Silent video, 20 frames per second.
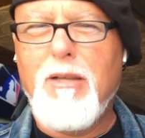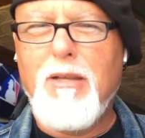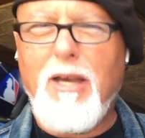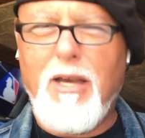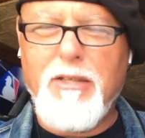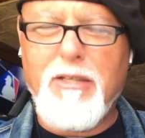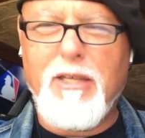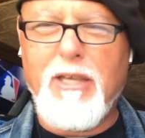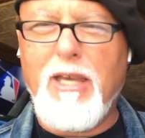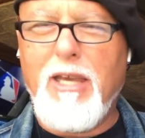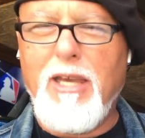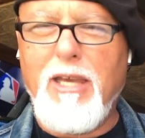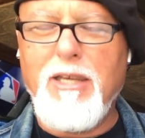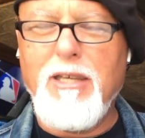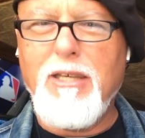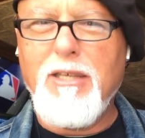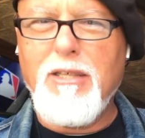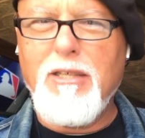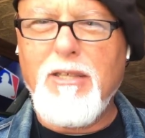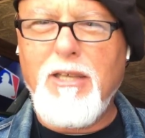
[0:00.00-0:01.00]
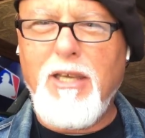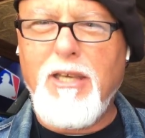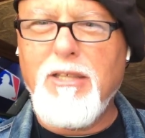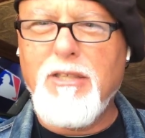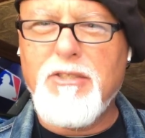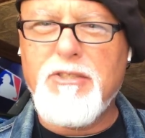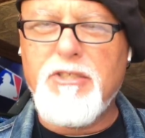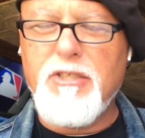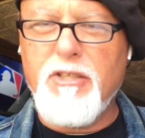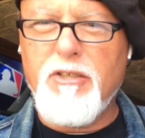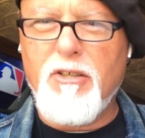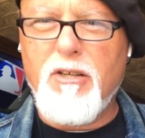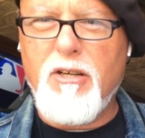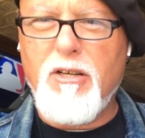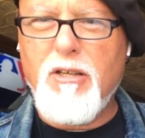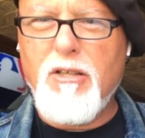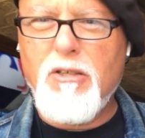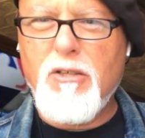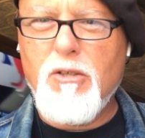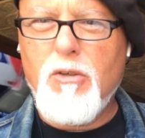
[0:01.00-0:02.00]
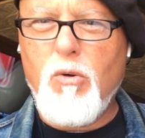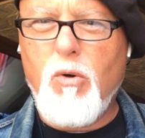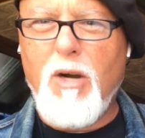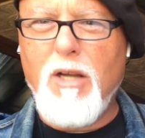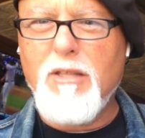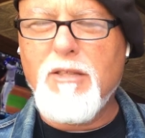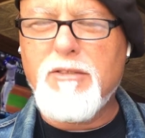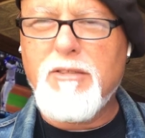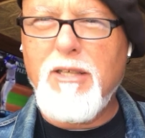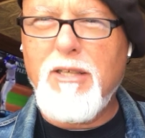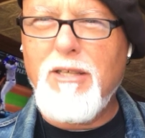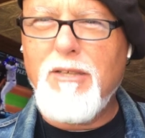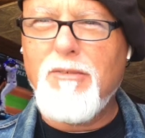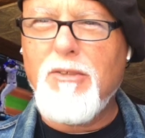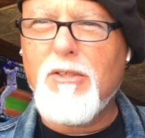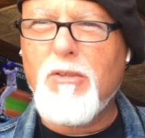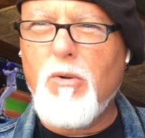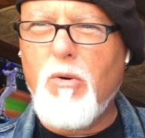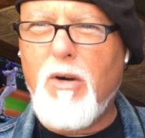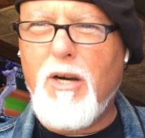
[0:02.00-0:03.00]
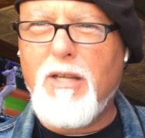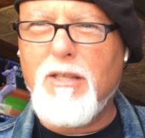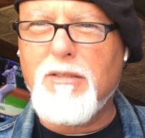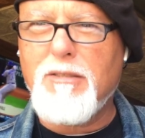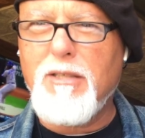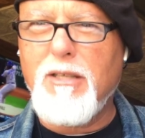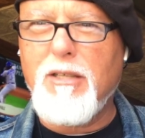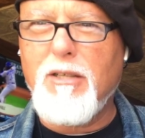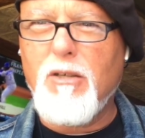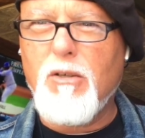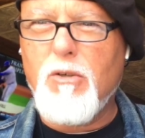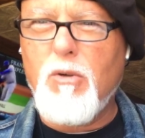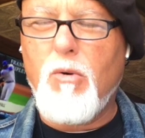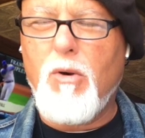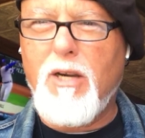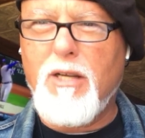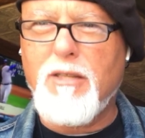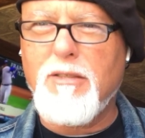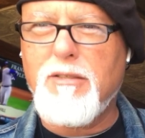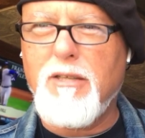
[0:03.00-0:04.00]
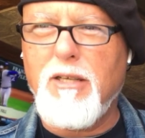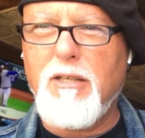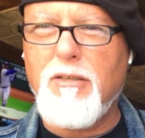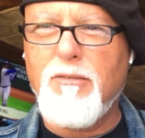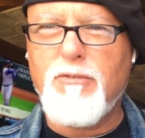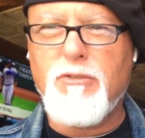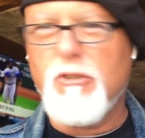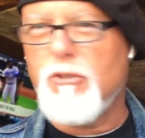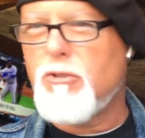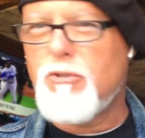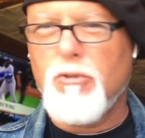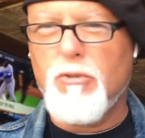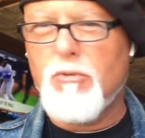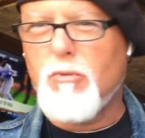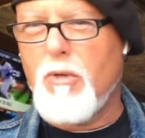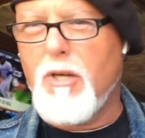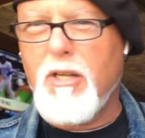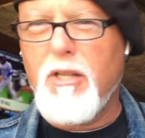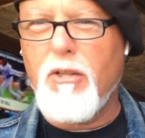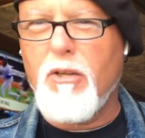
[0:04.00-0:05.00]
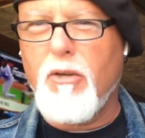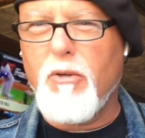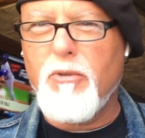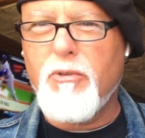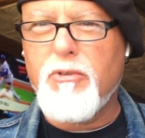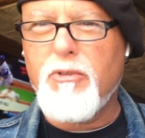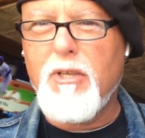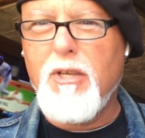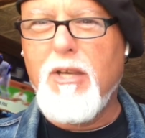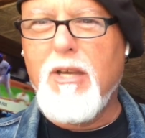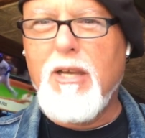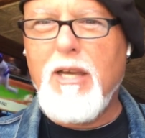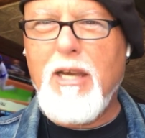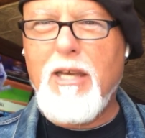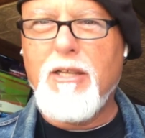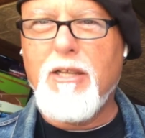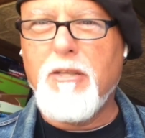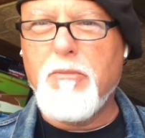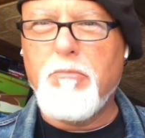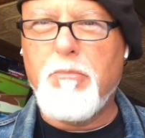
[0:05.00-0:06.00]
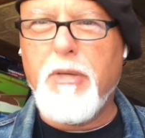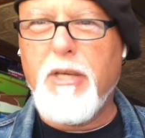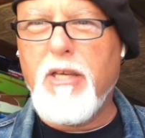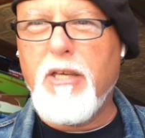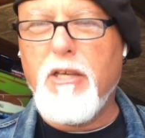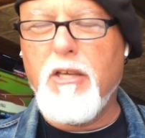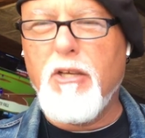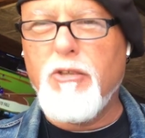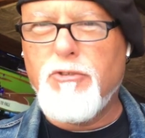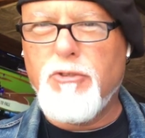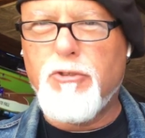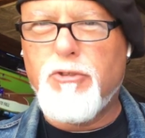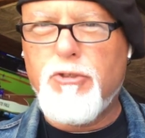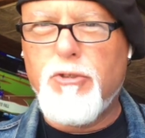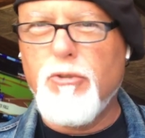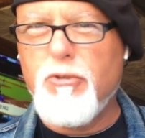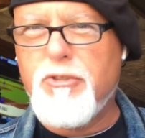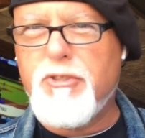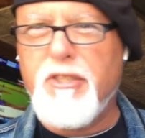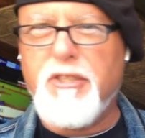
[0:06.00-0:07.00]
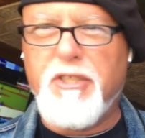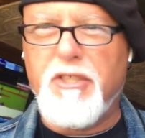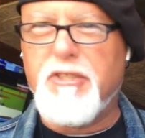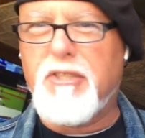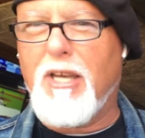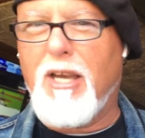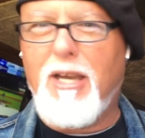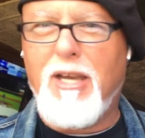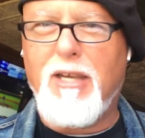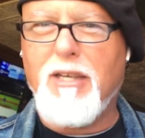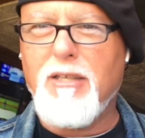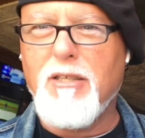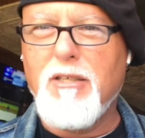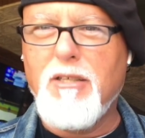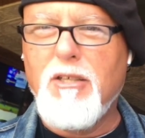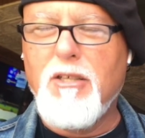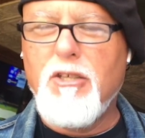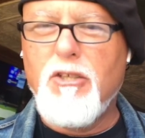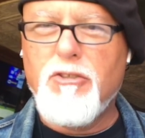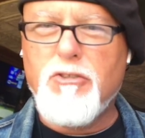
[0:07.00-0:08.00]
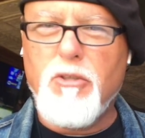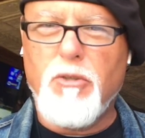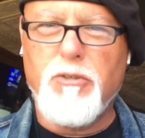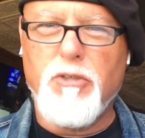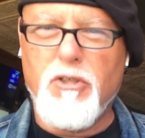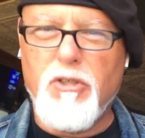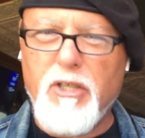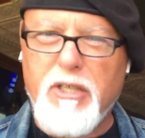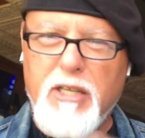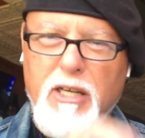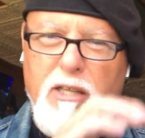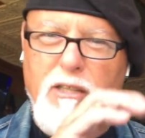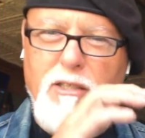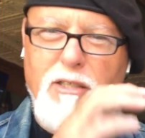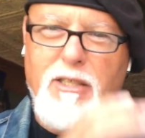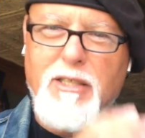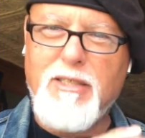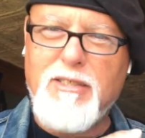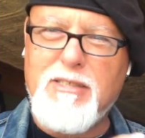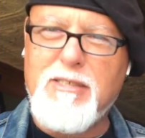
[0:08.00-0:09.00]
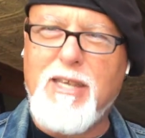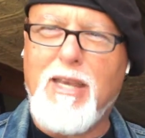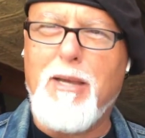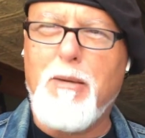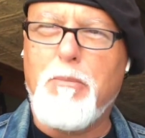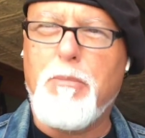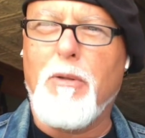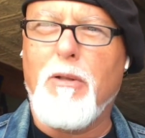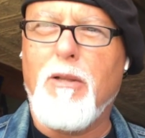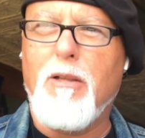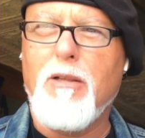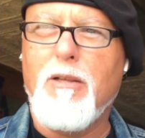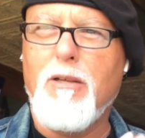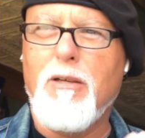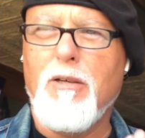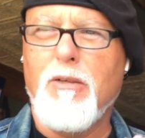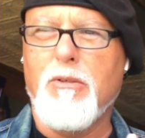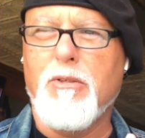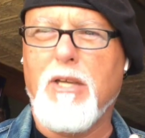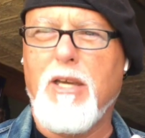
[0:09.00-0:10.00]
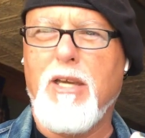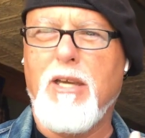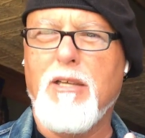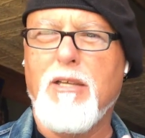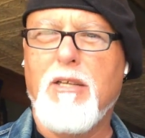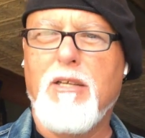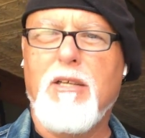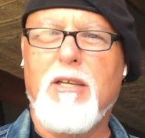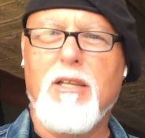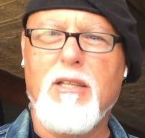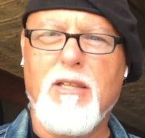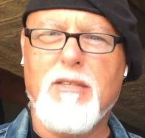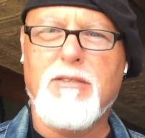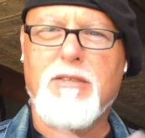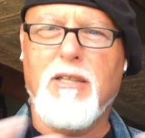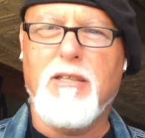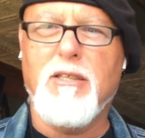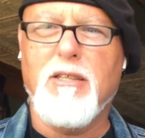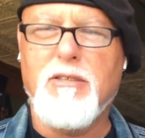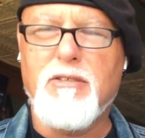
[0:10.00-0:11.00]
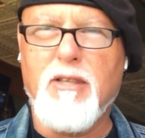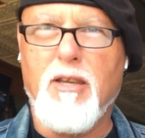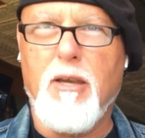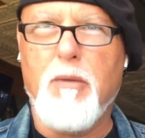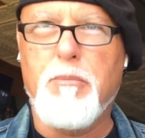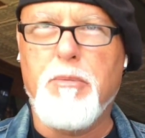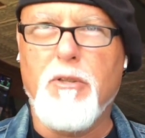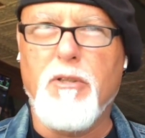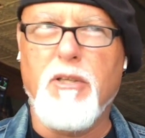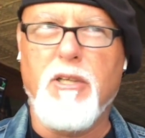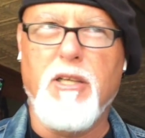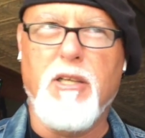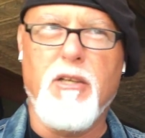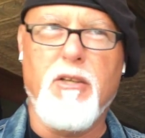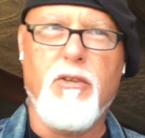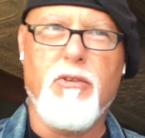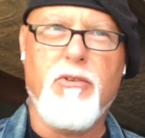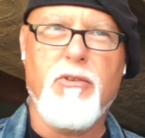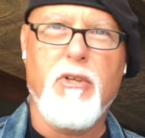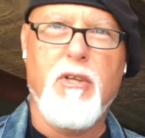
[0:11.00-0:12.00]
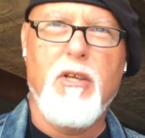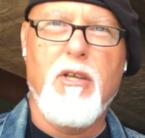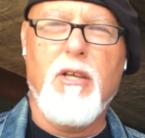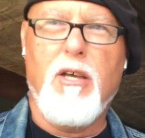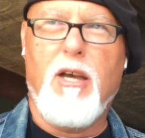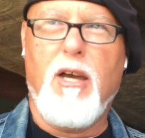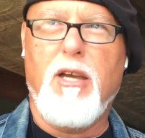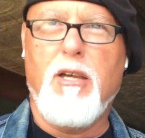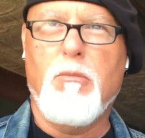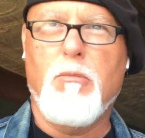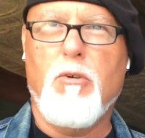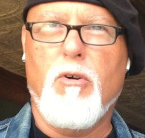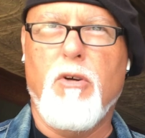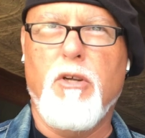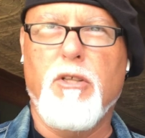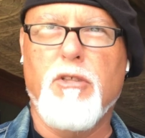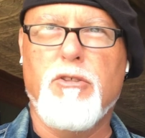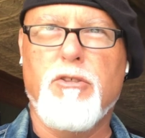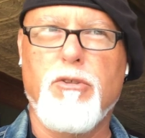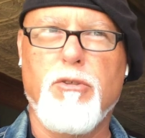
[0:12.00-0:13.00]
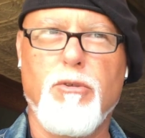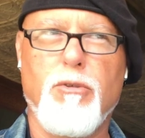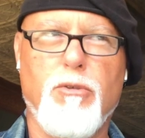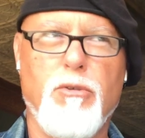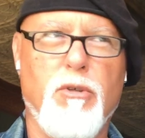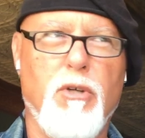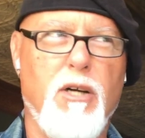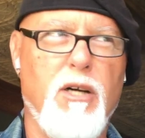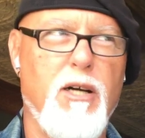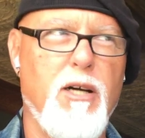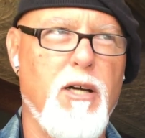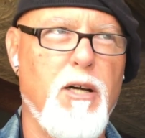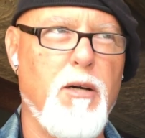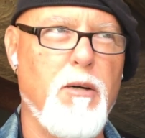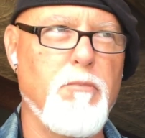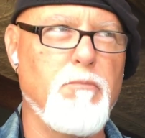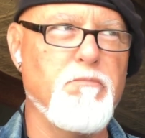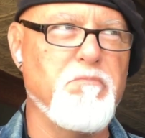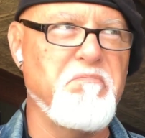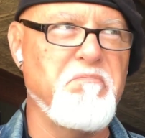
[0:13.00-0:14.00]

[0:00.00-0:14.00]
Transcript: I think A is either qualitative and quantitative, or quantitative, so you choose one of those. And then B is you choose the design. So when you're looking at a little example, okay, let's say the example is I am going to uh,